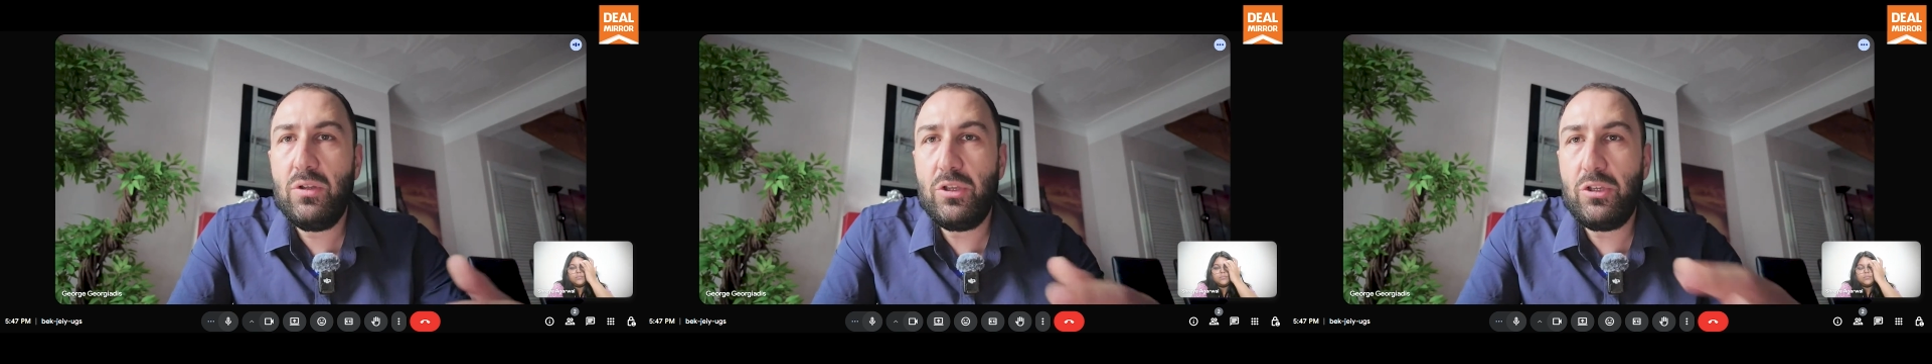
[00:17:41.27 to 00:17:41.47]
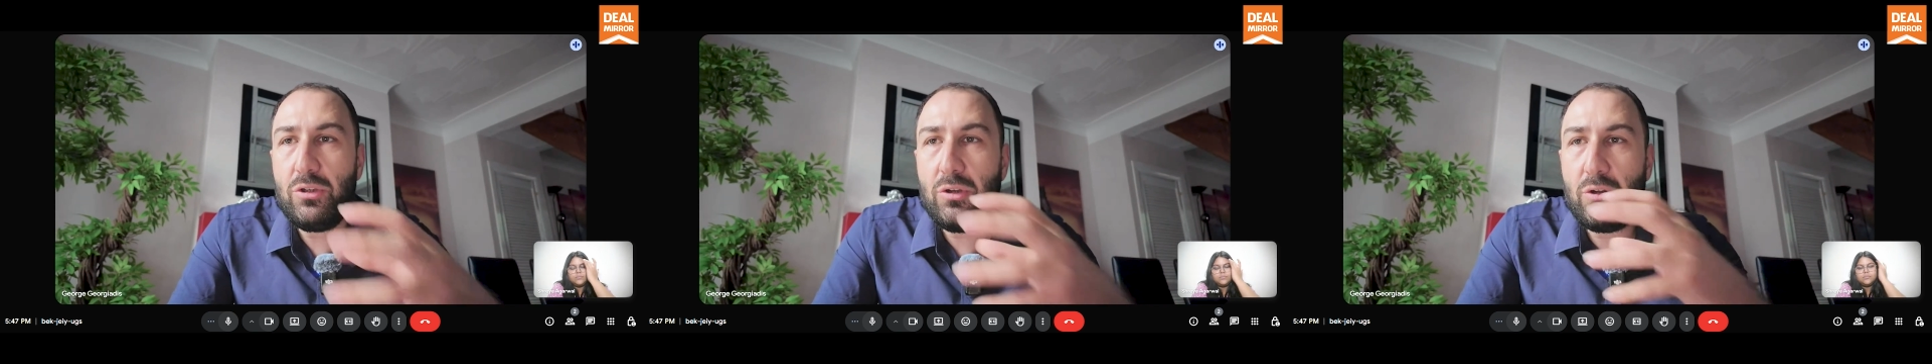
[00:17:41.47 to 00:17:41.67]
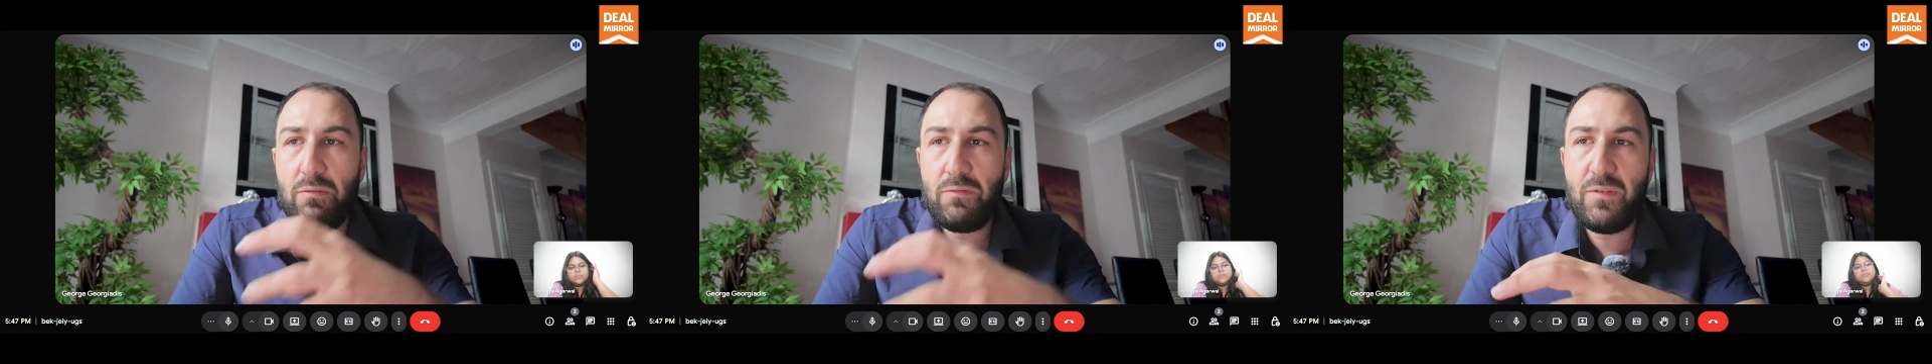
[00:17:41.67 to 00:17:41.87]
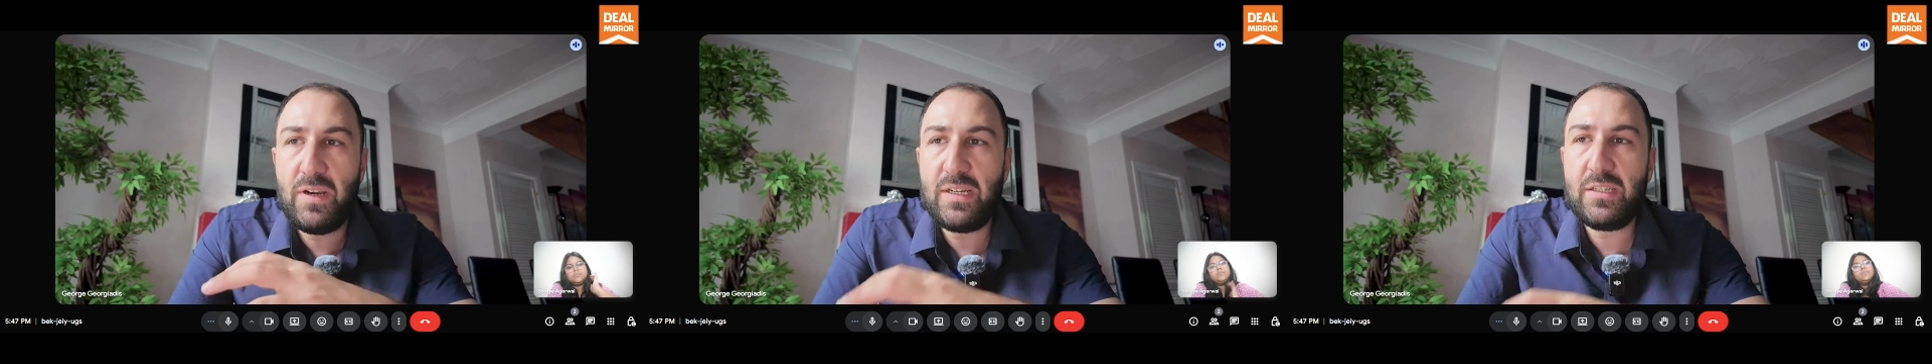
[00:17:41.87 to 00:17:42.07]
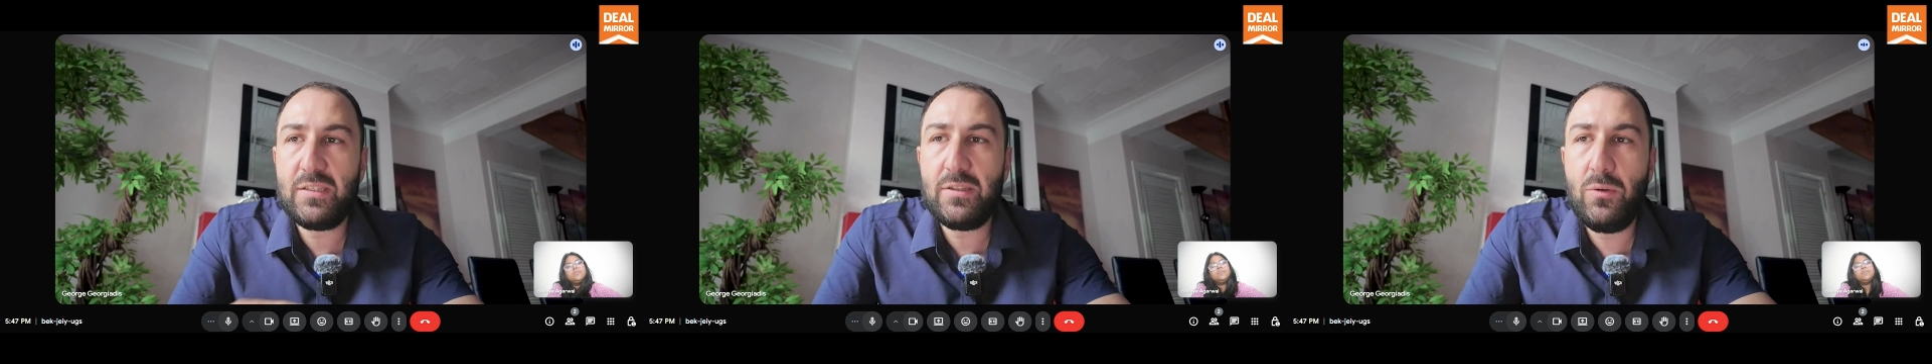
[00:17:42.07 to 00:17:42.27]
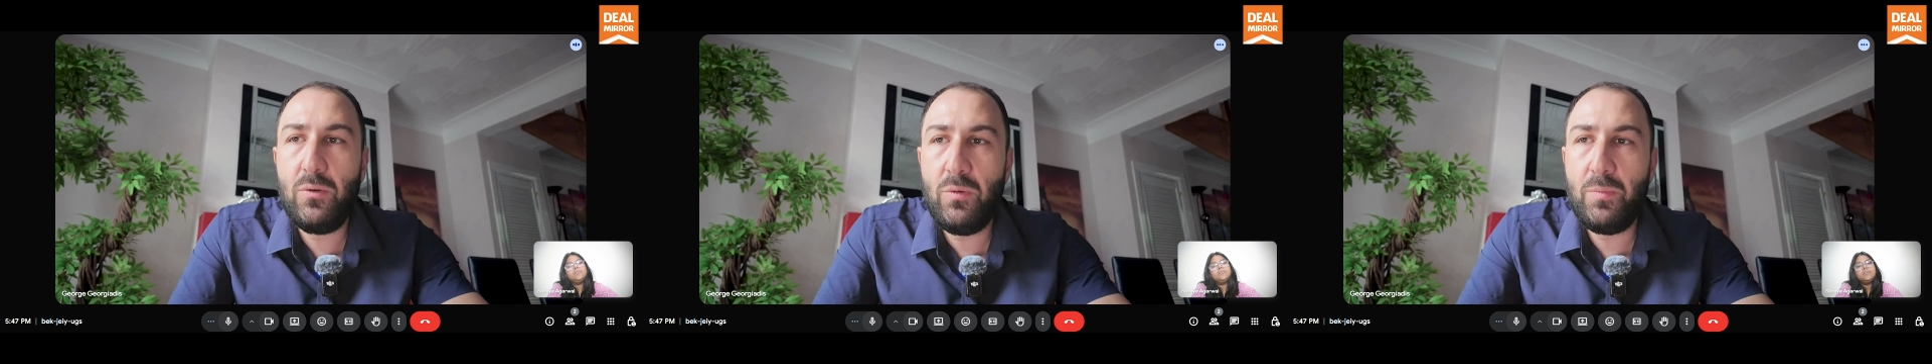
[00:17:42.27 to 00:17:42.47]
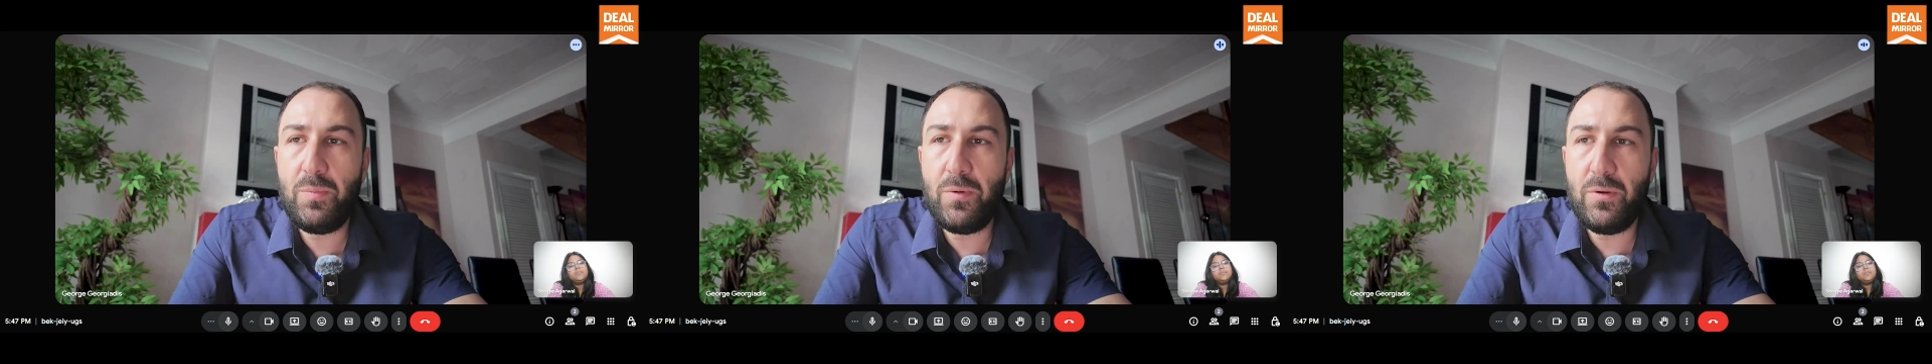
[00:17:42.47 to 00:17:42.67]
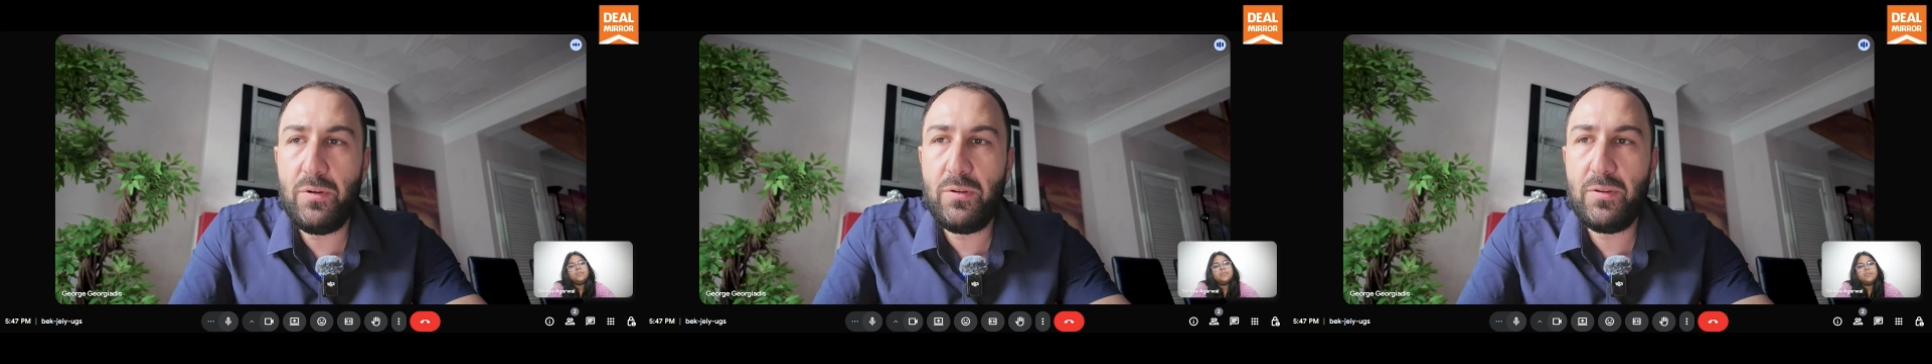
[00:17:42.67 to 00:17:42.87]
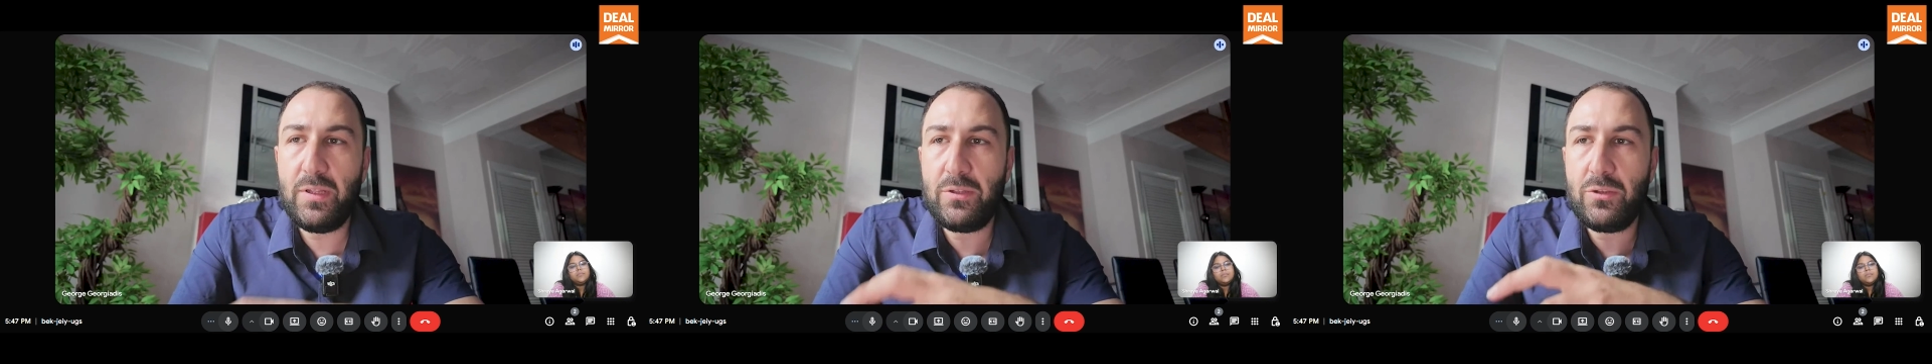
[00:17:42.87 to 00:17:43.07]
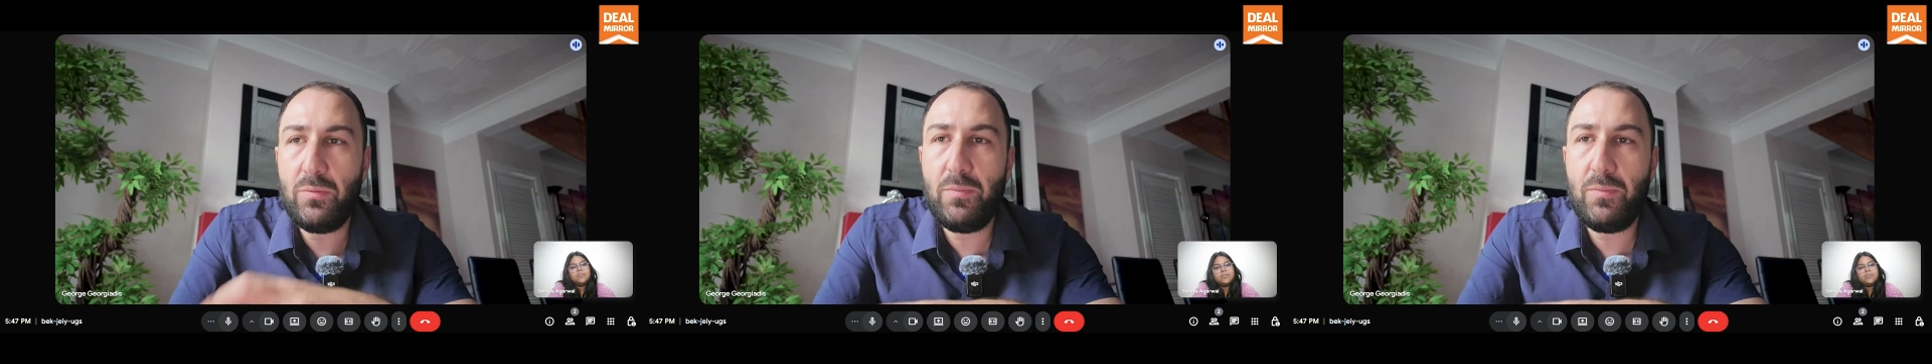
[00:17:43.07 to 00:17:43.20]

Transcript: your first coupon that you